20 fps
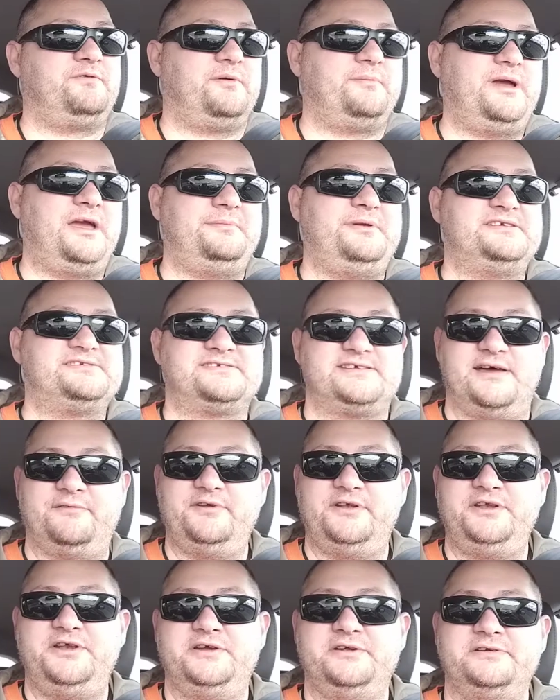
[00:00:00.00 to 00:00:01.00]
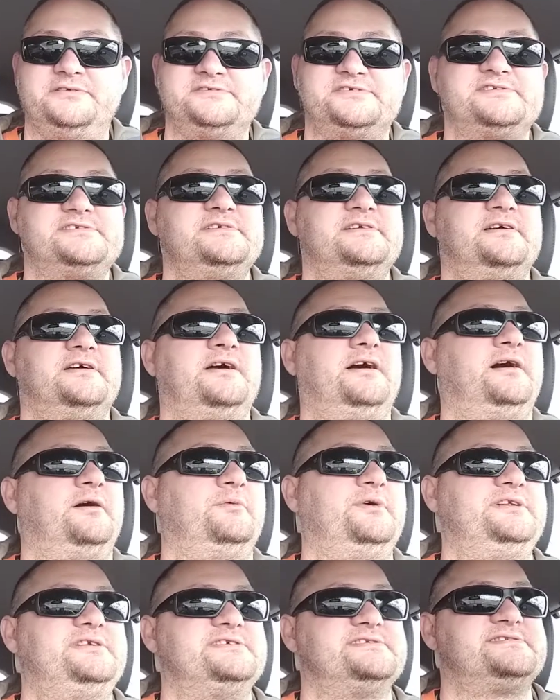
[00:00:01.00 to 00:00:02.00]
for maybe 7 years.
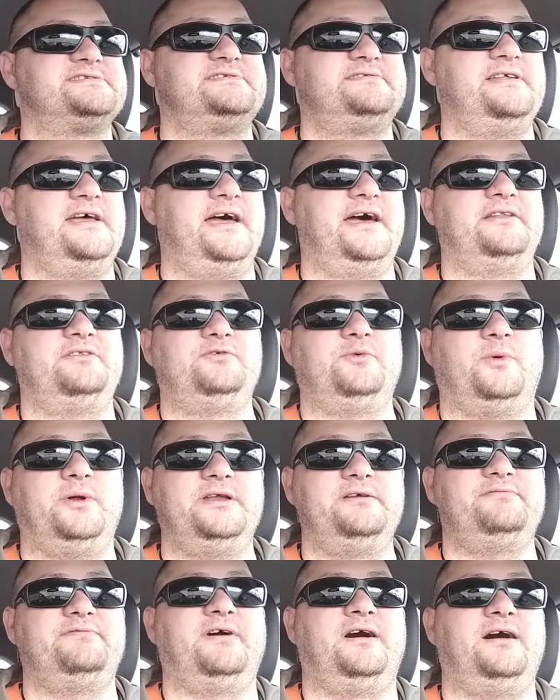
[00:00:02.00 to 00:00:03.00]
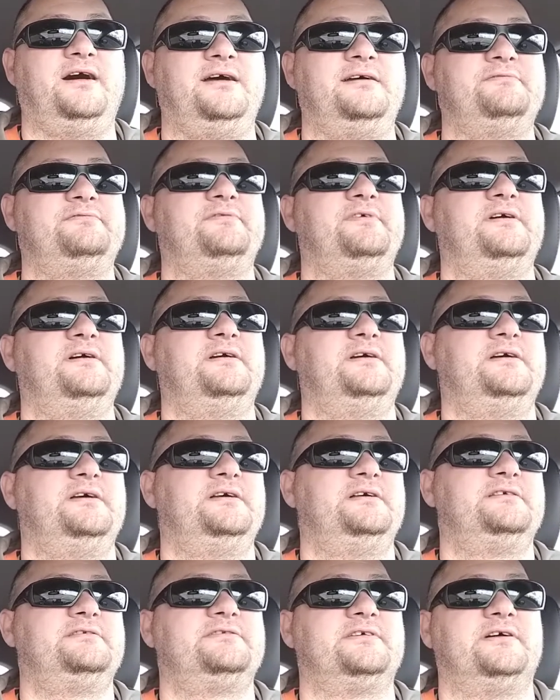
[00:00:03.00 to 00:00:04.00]
We just had 25.
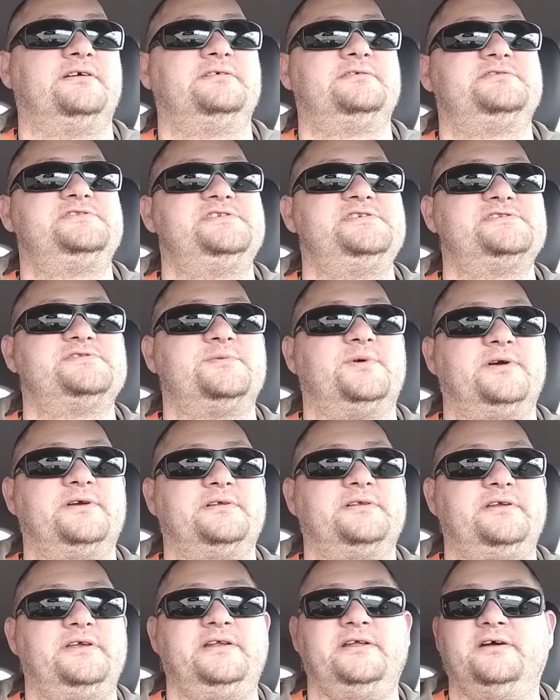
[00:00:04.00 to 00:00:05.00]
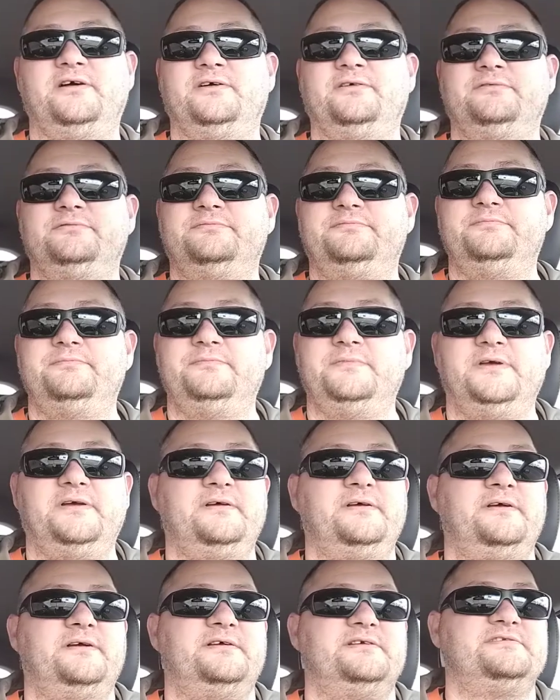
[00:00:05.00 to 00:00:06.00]
So she's worked,
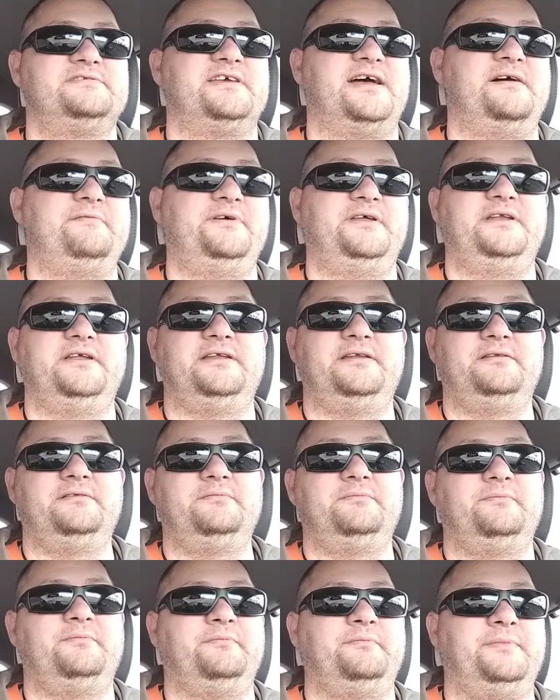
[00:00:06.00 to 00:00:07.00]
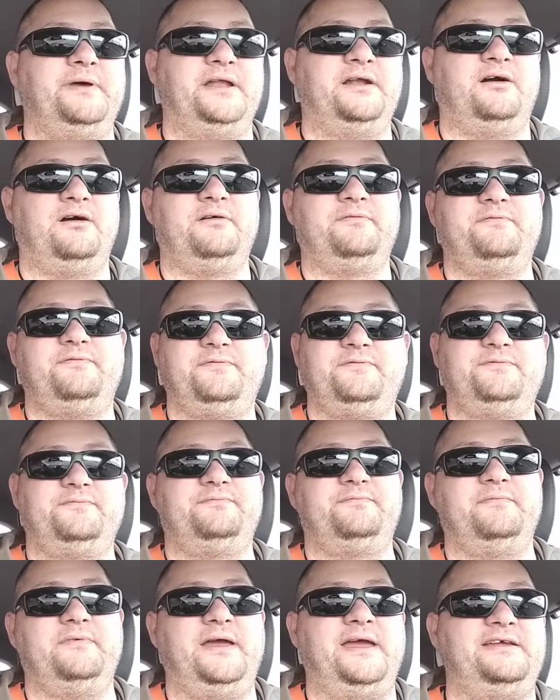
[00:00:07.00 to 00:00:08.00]
7 and been off
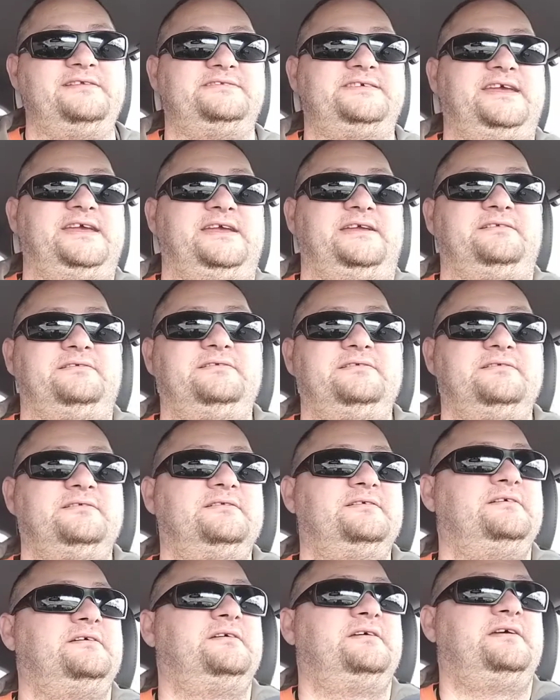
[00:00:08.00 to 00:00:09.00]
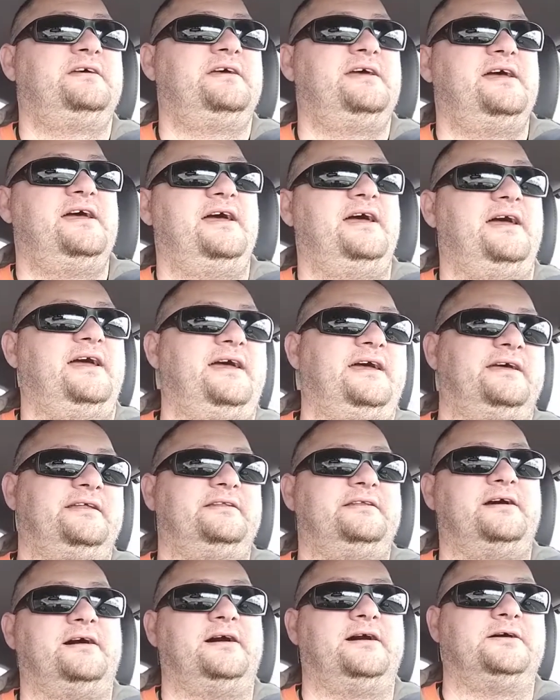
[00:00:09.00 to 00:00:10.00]
18.
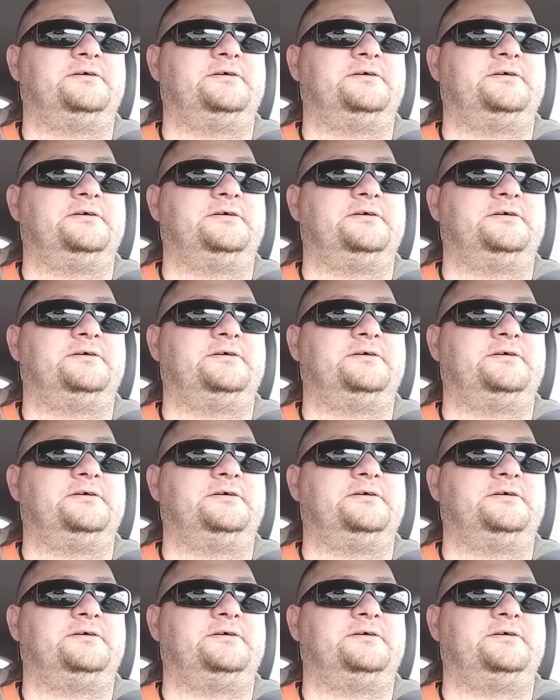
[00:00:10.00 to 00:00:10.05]
And